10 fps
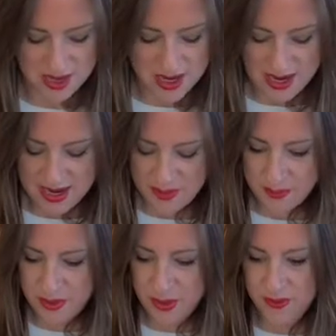
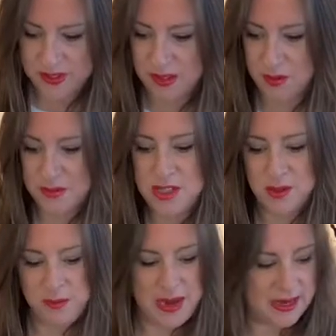But obviously when we do a
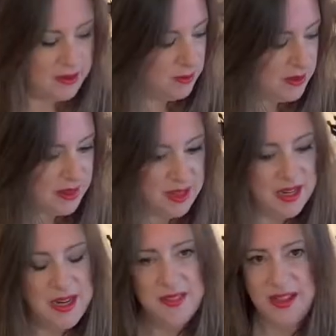petal with it,
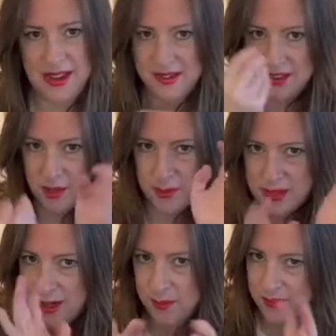that is going to be a
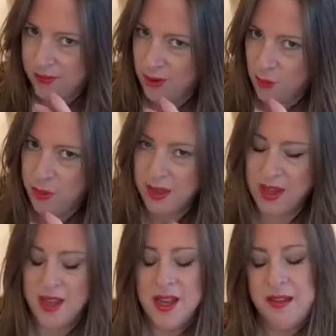little bit
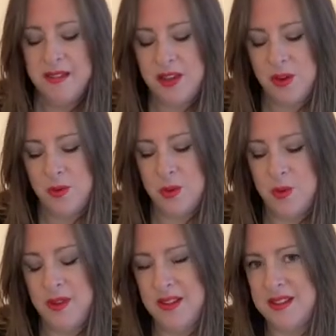floppy, so we
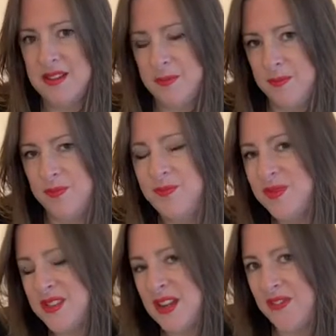want that to
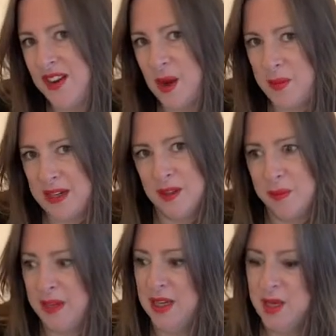stiffen up a little
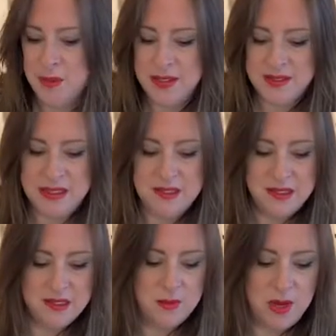bit. But it's easier
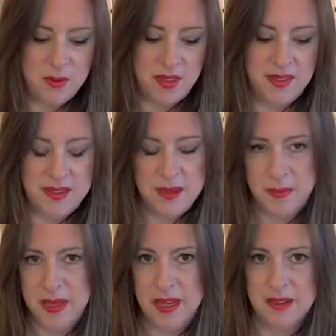to work with a thinner
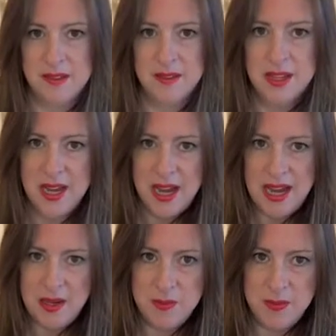piece
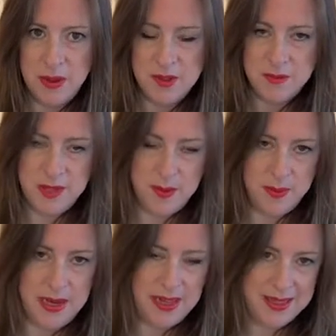and be able to
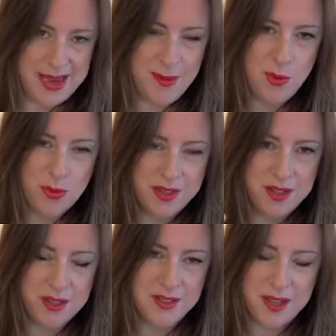manipulate that more than
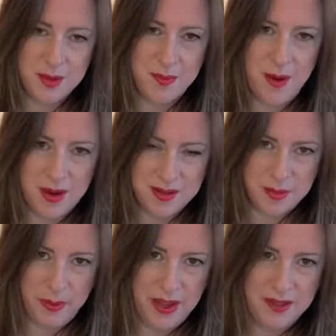a thicker, harder
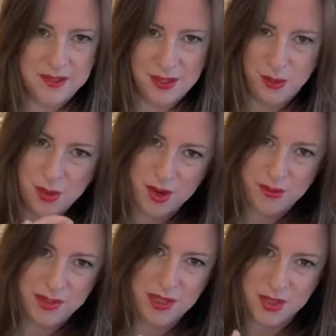piece that you can't
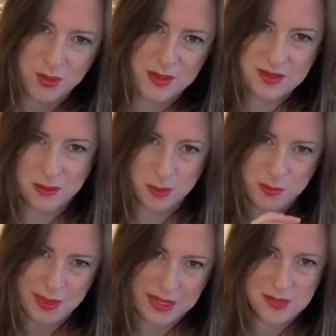really twist or
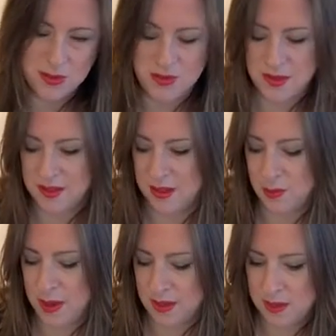pleat or do anything
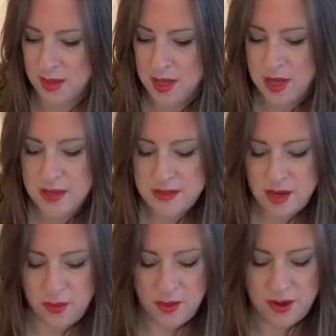with.
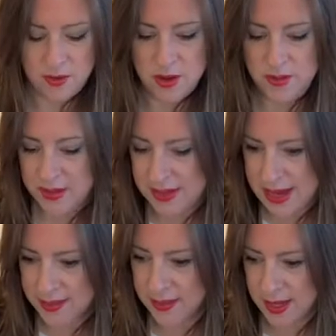So I've got the
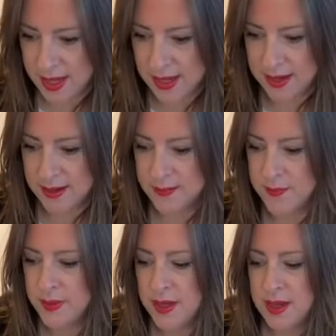leather here.
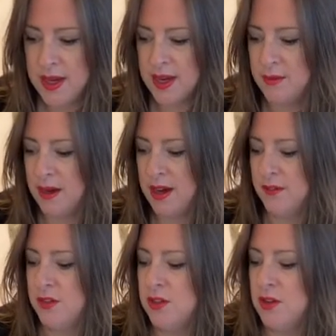I've
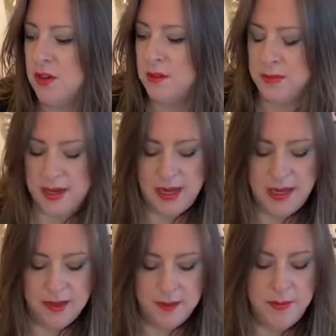got
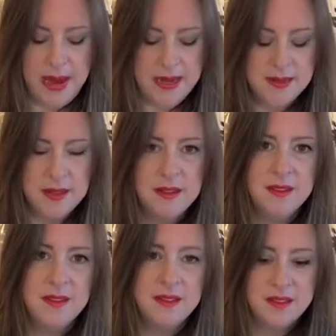my
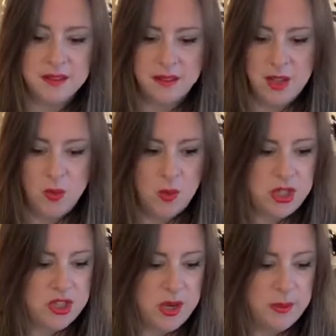patterns,
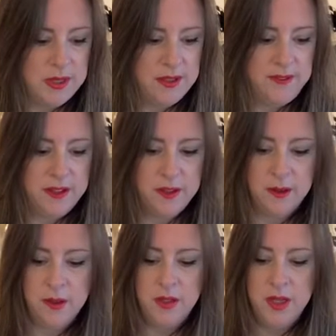which I will give
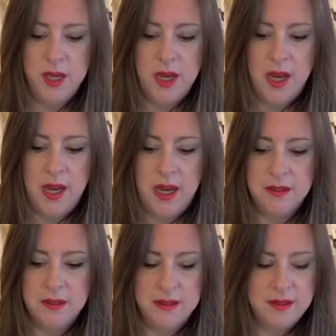you.
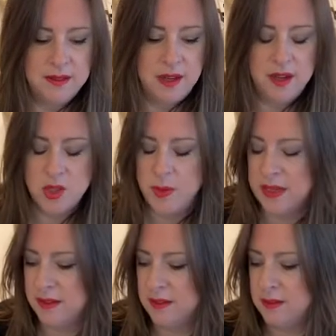So this is the larger
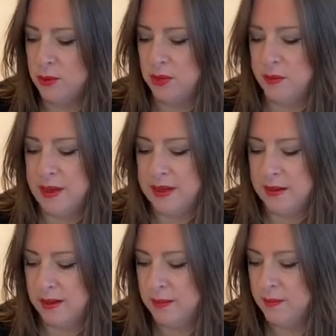petal, a smaller petal.